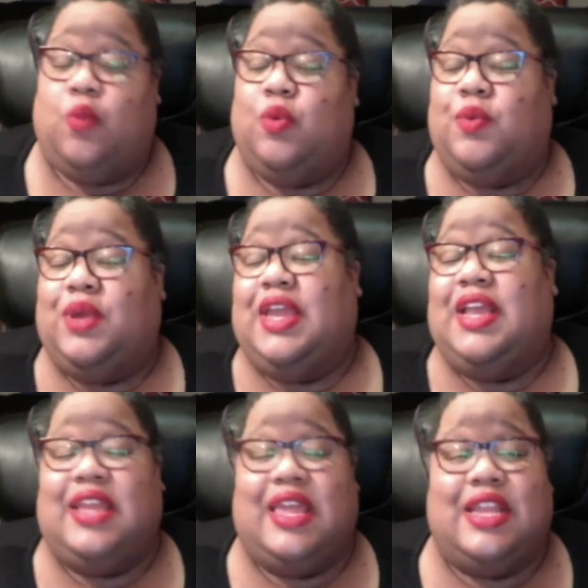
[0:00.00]
Well, what he
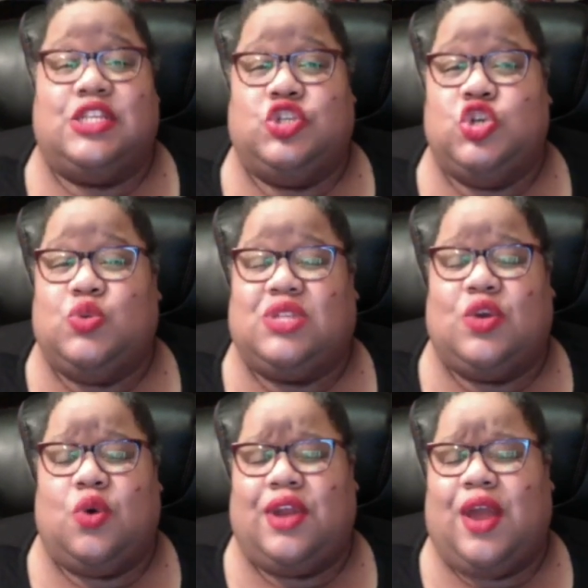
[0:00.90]
needed to do was
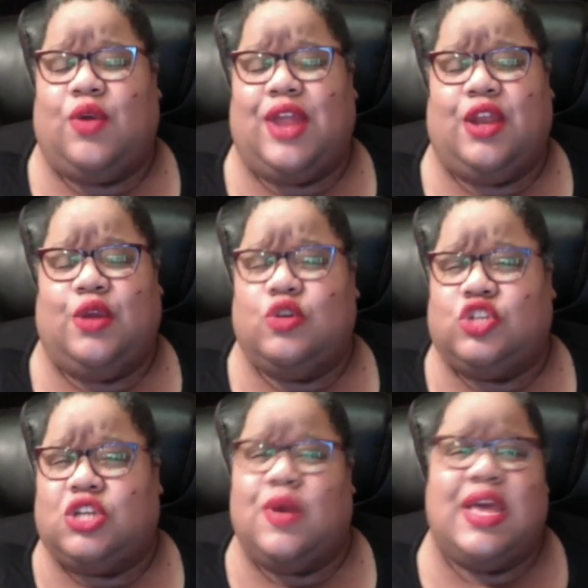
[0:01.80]
that going on that, on that news
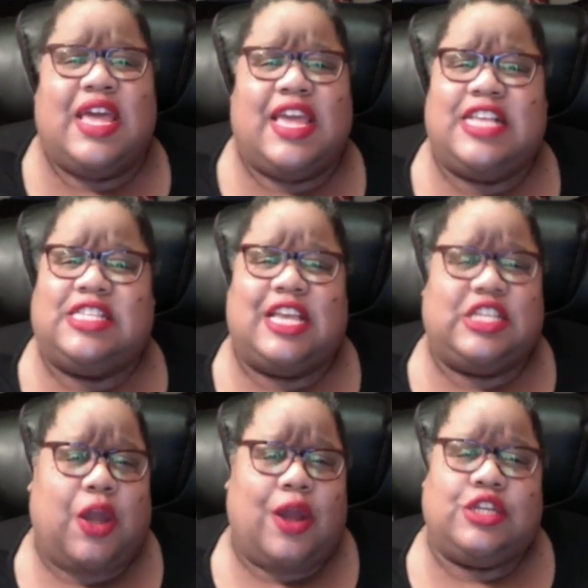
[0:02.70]
show is say
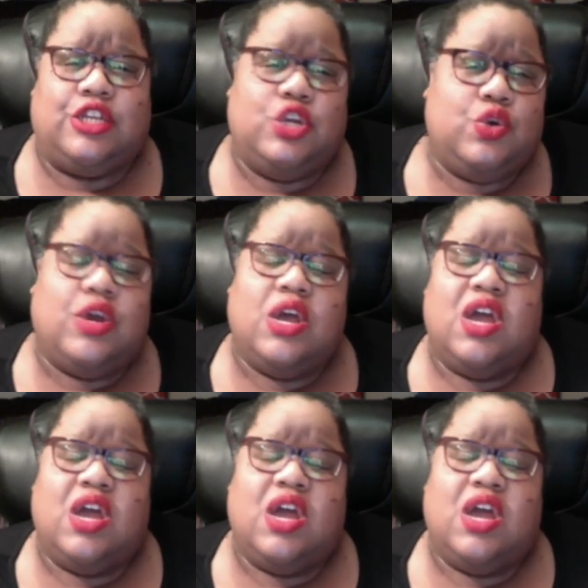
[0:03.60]
sorry to you